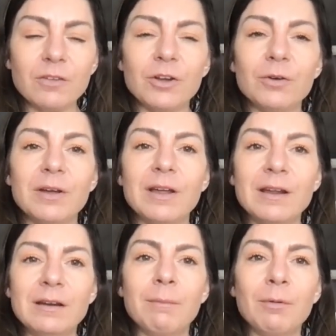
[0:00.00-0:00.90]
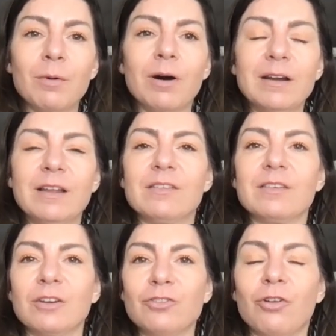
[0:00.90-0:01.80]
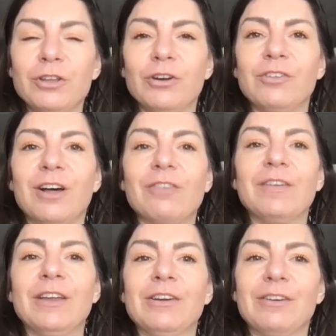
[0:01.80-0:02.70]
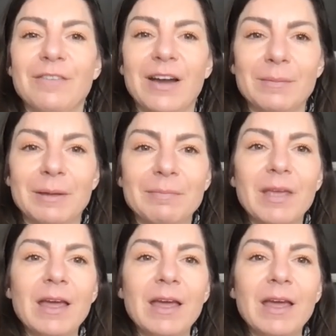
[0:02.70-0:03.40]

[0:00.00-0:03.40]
So, number one is controlling yourself and your environment.